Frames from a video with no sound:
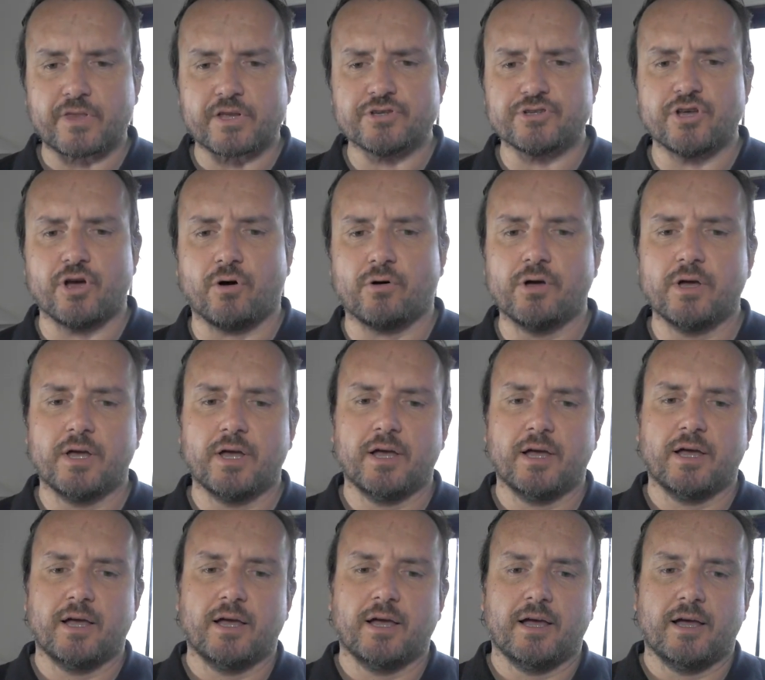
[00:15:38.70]
So
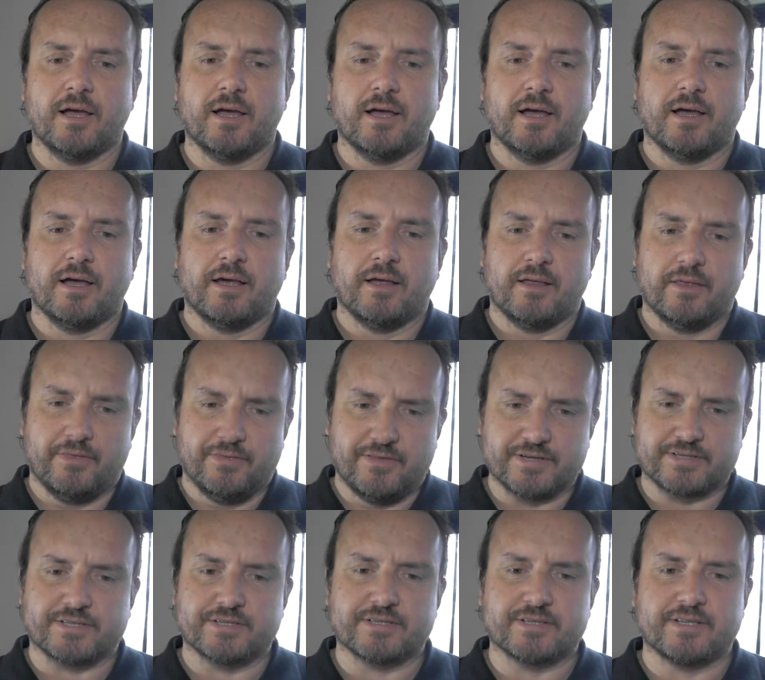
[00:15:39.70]

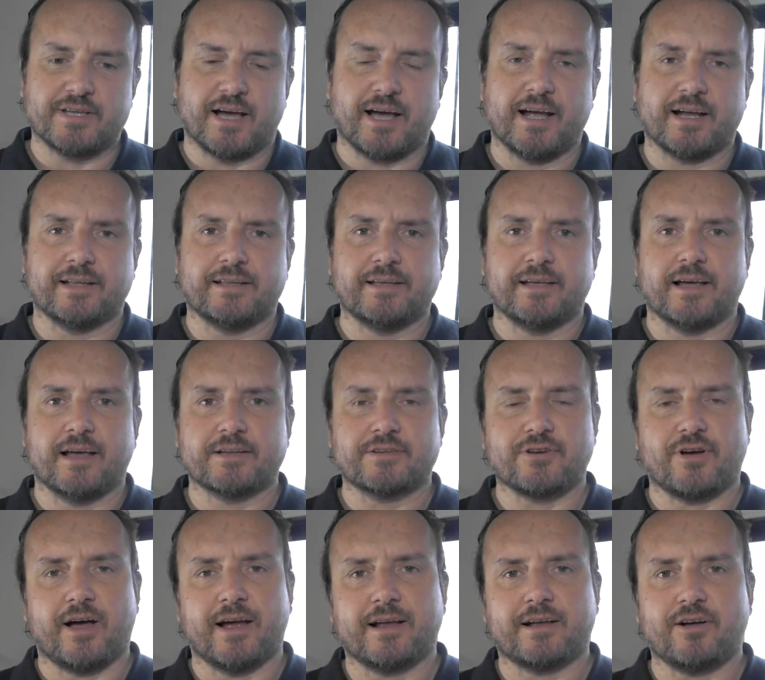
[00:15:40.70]
this is the idea.
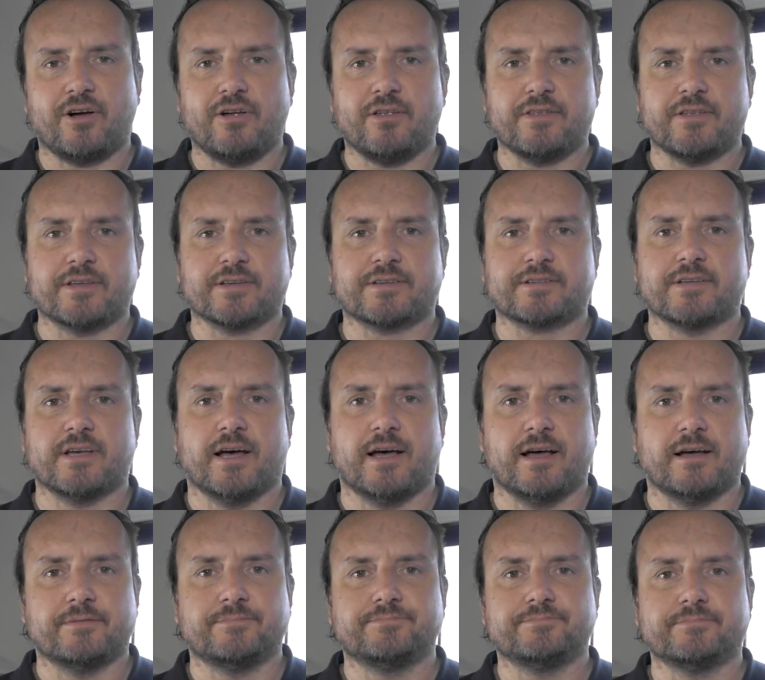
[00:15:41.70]
So I call this
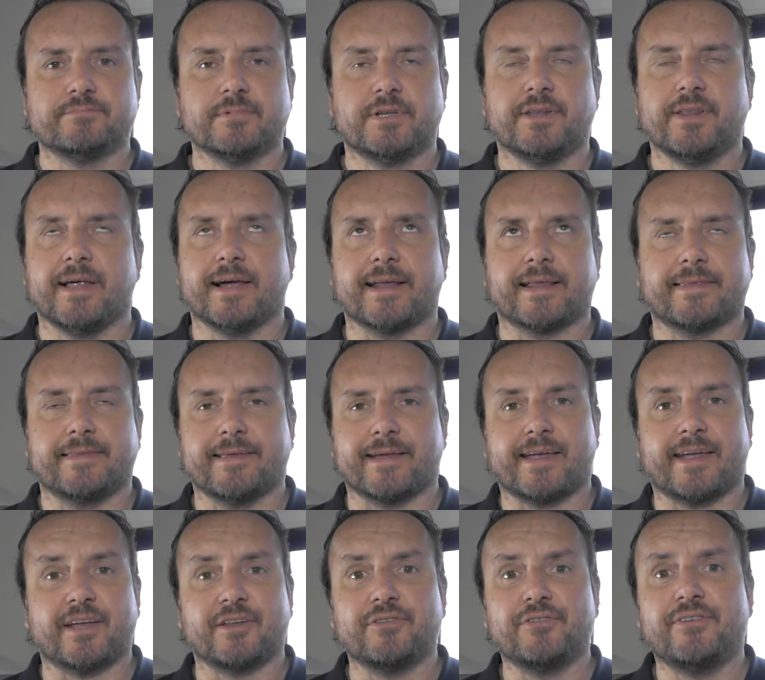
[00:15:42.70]
like the
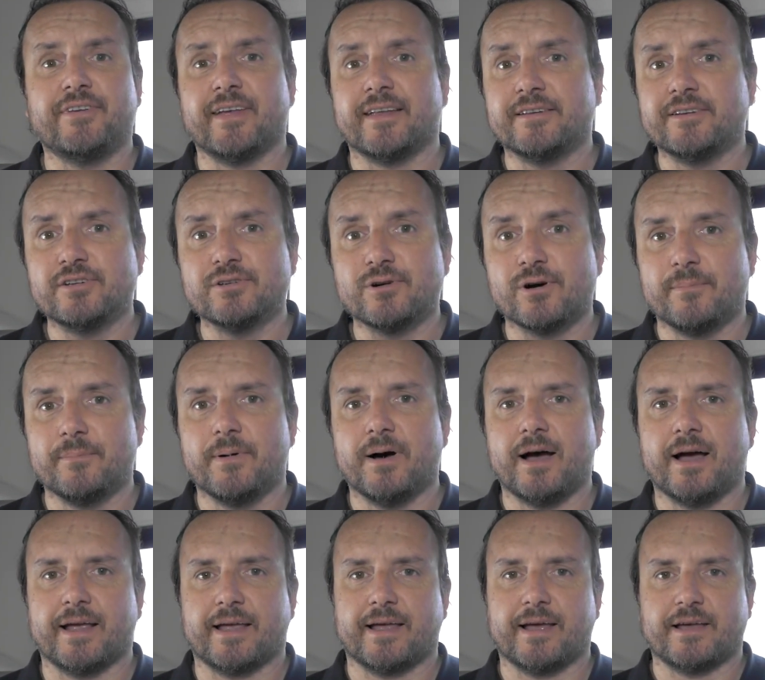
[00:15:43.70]
continuum,
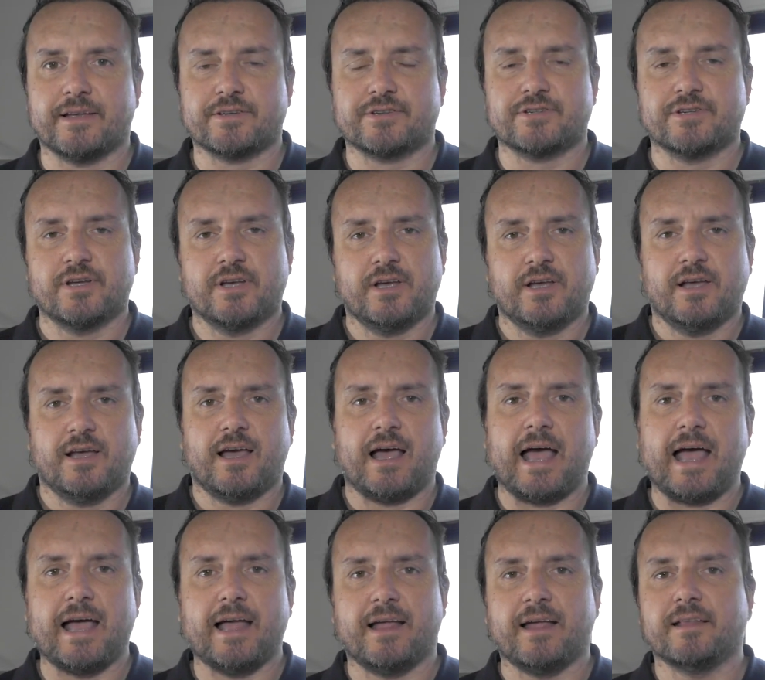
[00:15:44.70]
I guess,
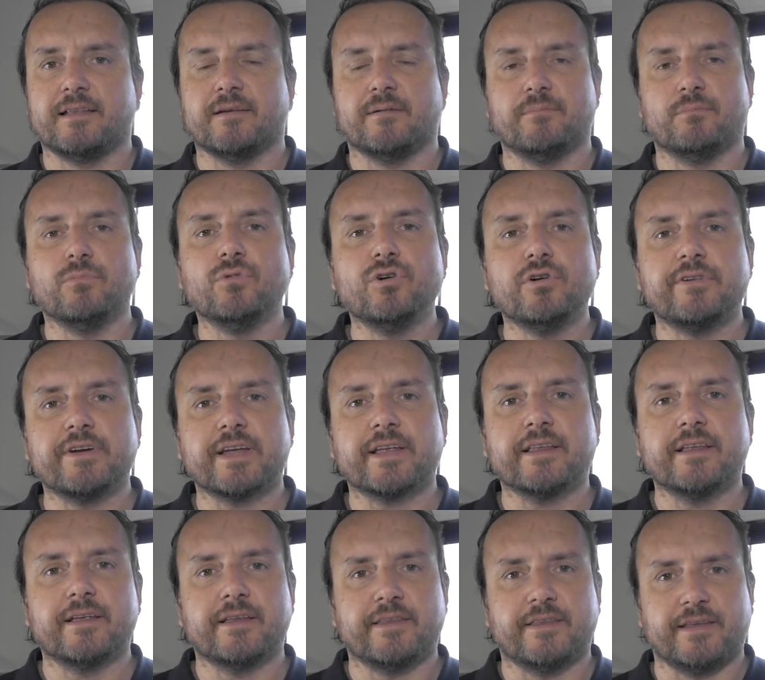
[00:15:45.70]
and
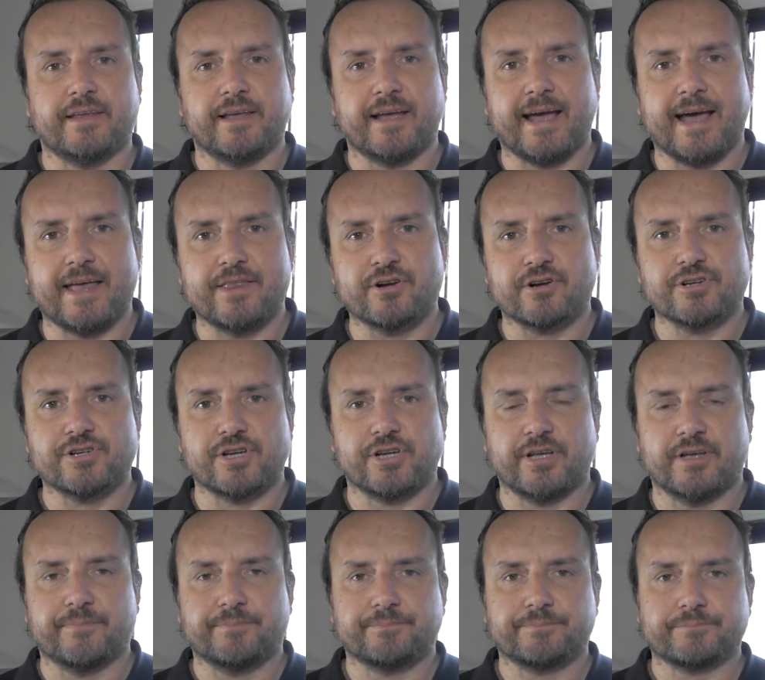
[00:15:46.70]
moving the
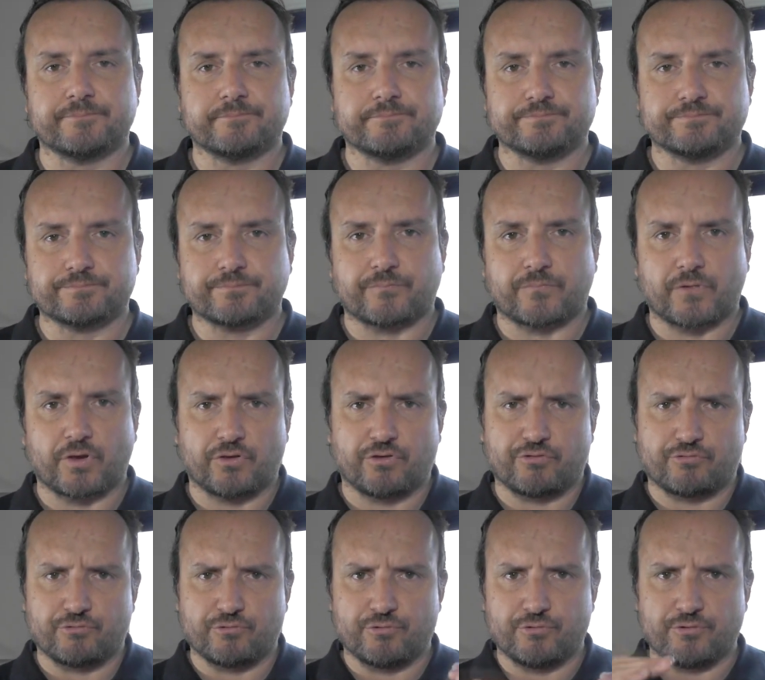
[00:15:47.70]
energy
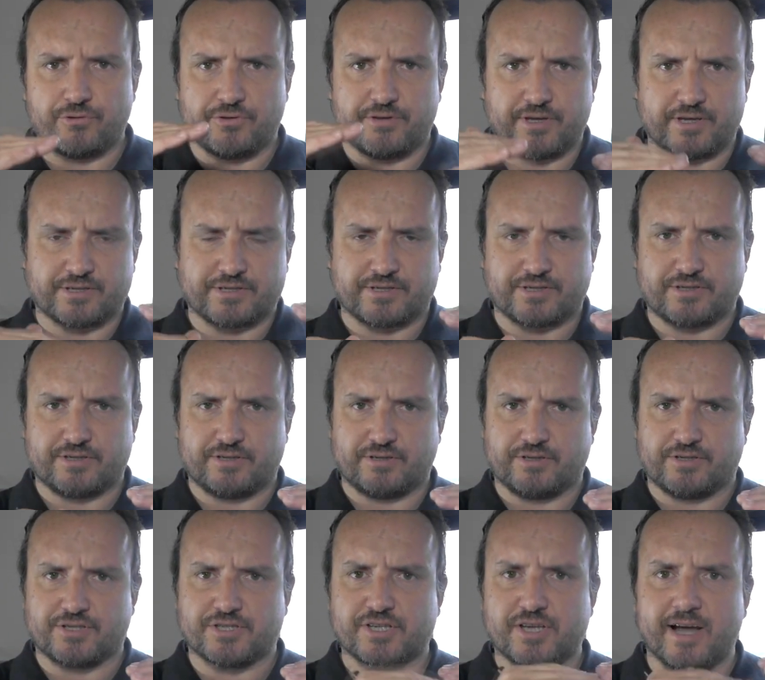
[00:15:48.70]
through this
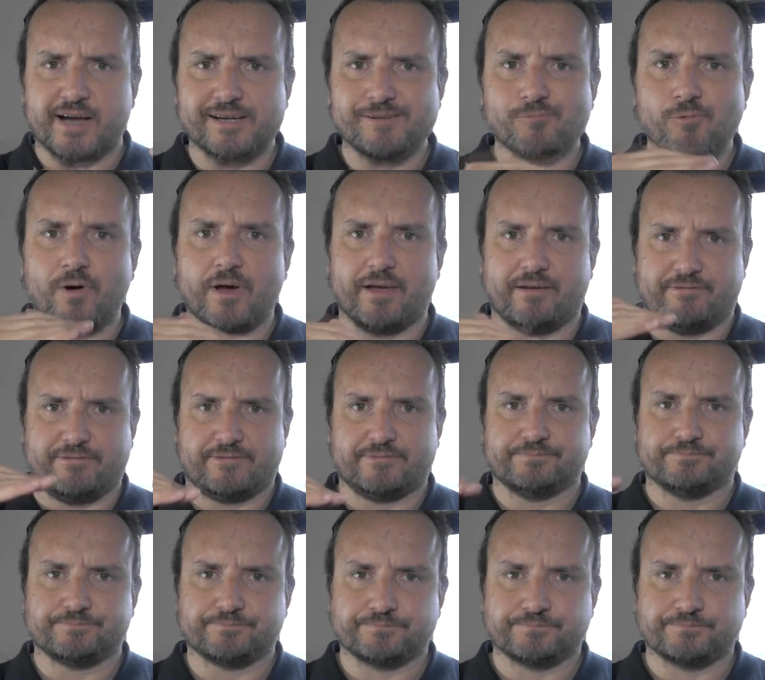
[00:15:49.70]
sine wave.